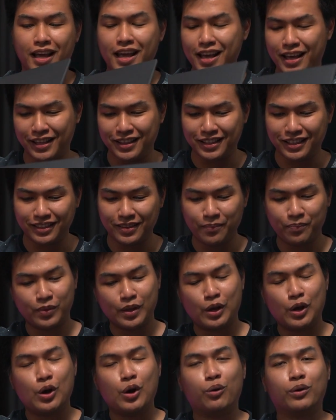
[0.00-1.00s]
And
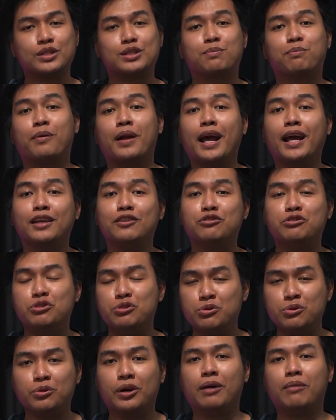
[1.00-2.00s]
what's brand
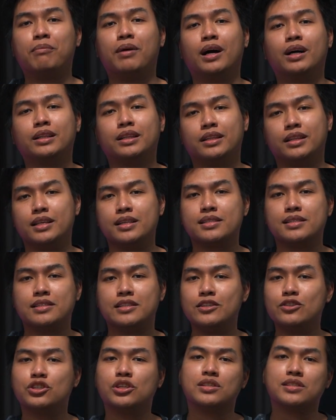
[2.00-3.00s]
new about this
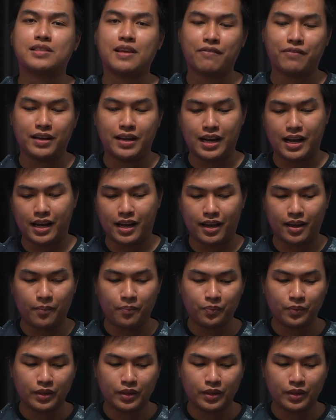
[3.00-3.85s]
Legion 7i,